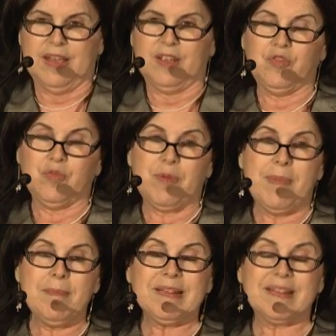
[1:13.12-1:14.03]
And she
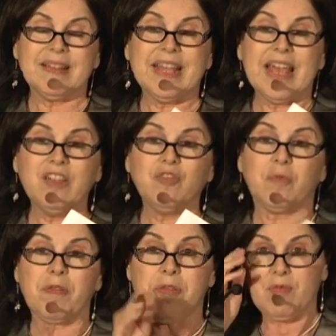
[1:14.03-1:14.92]
remembers at the age
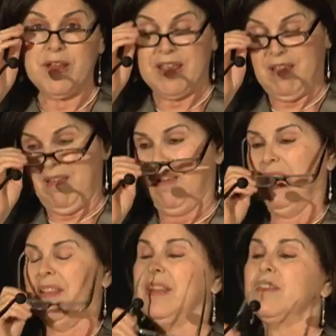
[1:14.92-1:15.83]
of three
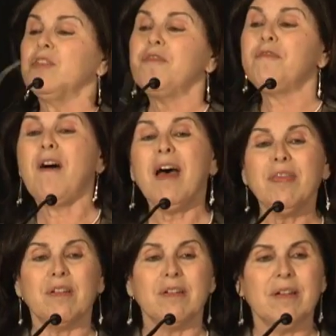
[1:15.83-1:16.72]
that her
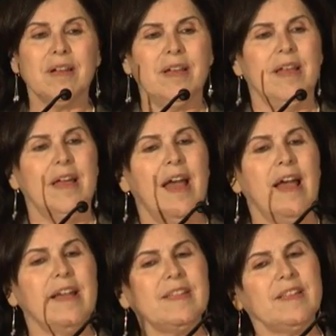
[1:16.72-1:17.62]
father
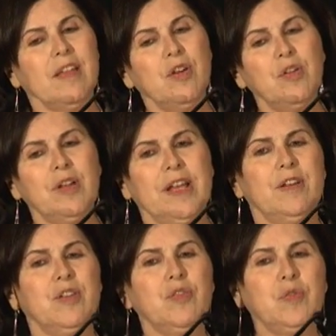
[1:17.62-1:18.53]
asked her and
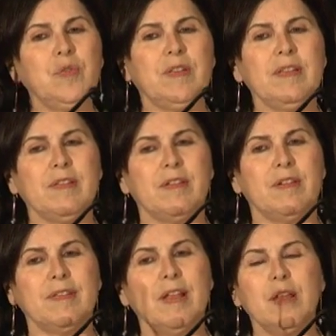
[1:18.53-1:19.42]
her two
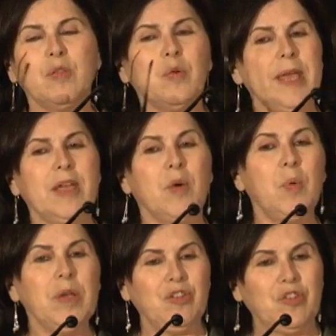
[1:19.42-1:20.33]
sisters to make a
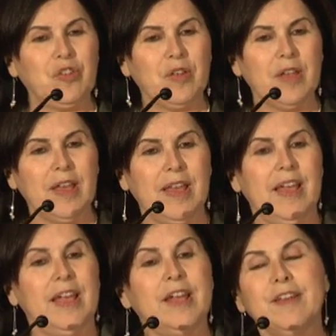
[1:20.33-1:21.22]
wish.
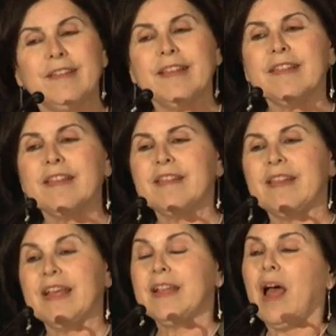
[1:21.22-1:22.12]
And her sister
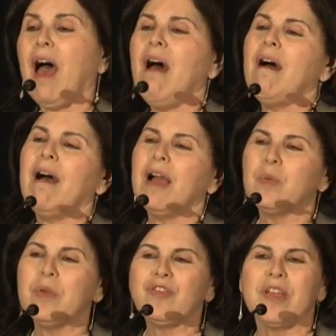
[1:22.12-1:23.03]
said, Ah, I
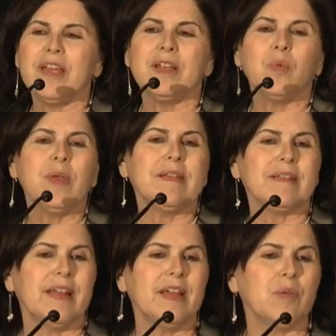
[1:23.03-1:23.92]
wish I had
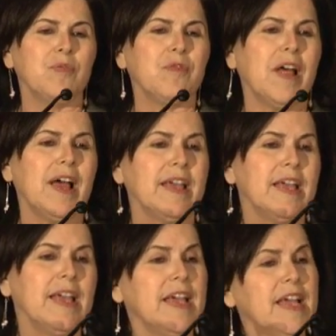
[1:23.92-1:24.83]
wings and I could fly.
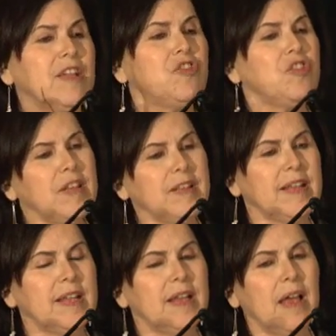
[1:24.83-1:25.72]
And she
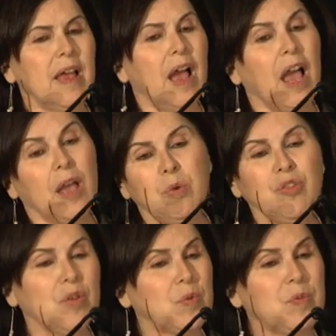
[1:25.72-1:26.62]
said, I
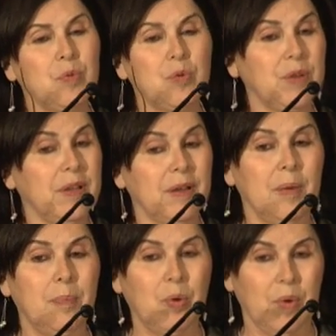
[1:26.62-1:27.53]
wish I was born
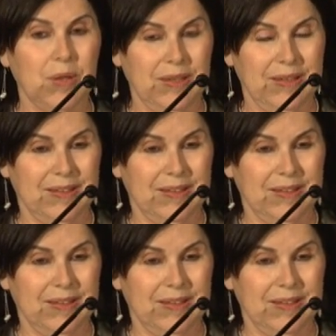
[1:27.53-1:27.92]
a boy.